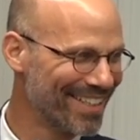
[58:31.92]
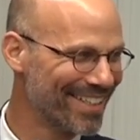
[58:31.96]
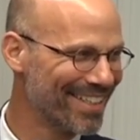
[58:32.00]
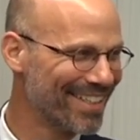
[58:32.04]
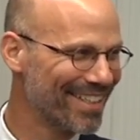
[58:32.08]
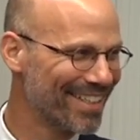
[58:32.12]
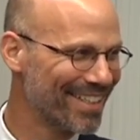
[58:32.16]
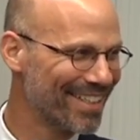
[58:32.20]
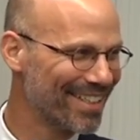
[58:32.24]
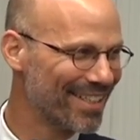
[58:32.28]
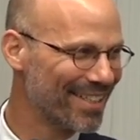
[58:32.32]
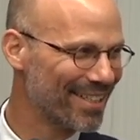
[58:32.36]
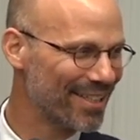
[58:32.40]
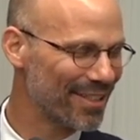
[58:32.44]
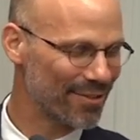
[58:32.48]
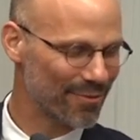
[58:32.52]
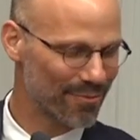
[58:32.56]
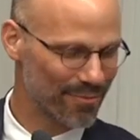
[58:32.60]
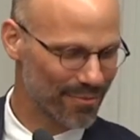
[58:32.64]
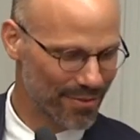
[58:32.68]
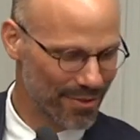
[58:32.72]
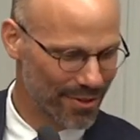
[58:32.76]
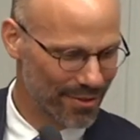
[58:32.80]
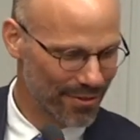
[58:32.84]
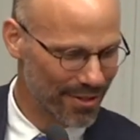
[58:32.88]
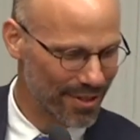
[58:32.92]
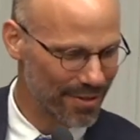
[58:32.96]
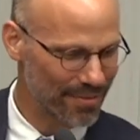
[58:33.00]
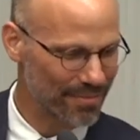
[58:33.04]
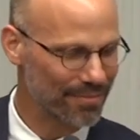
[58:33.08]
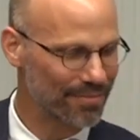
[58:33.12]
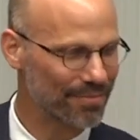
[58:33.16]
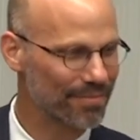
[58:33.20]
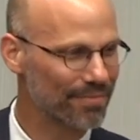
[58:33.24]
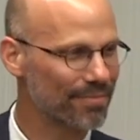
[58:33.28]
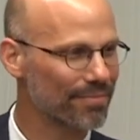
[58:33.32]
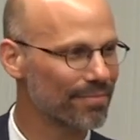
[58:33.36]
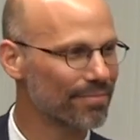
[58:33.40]
Thanks very much. Please Great.
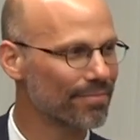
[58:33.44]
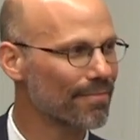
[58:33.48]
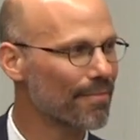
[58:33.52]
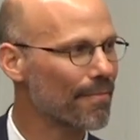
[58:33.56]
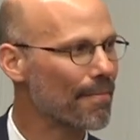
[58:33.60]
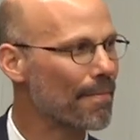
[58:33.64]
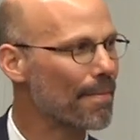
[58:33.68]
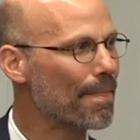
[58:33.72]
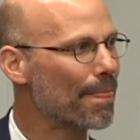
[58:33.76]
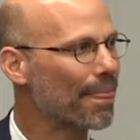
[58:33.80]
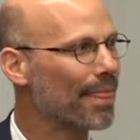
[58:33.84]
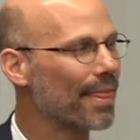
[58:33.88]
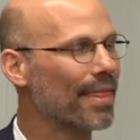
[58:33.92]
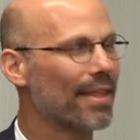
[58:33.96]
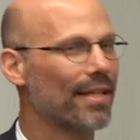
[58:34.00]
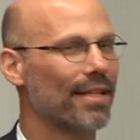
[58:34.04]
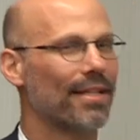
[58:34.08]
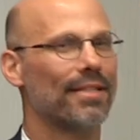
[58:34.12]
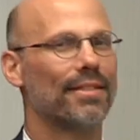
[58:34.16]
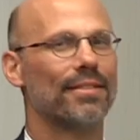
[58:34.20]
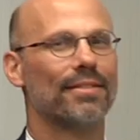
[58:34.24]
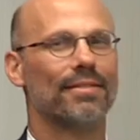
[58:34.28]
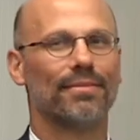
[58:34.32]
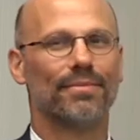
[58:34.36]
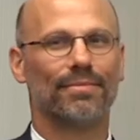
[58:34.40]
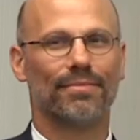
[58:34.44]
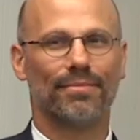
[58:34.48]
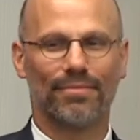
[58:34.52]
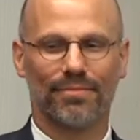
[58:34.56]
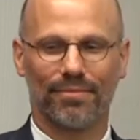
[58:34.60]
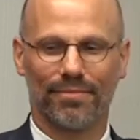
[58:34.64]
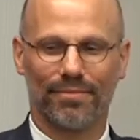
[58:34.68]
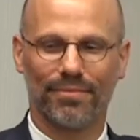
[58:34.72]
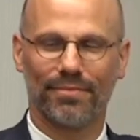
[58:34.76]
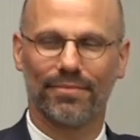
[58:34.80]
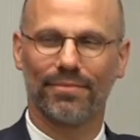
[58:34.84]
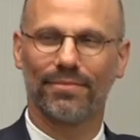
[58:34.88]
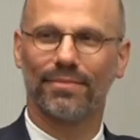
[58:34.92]
join me in thanking Mr.
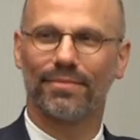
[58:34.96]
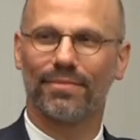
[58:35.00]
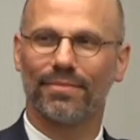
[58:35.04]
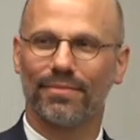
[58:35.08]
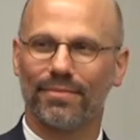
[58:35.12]
Kaplan.